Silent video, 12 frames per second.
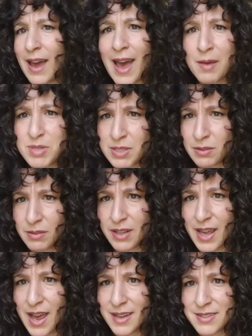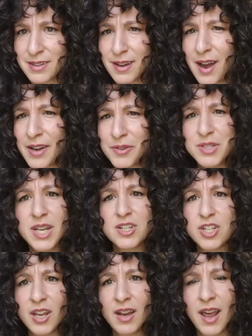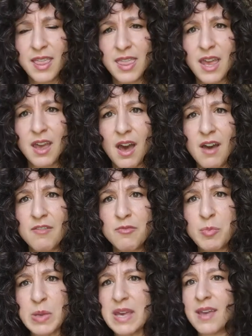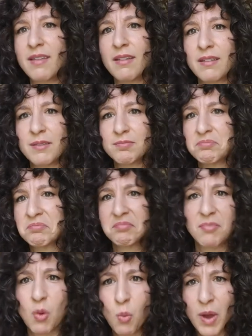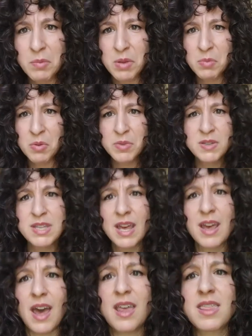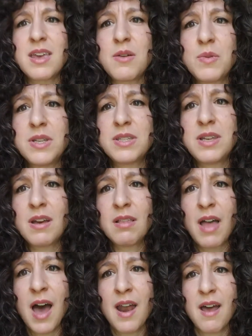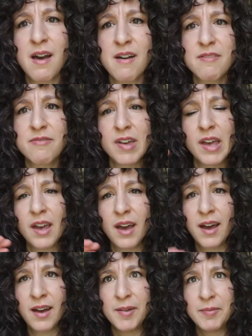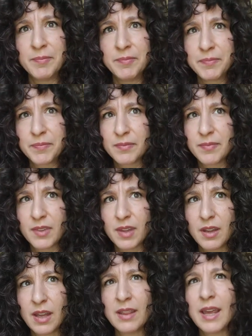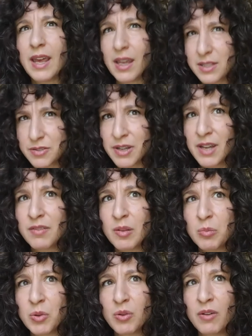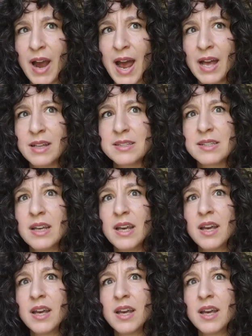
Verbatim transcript: absolutely has a connotation, I think, of being white people music. I think we see a lot of um, in the history of the bluegrass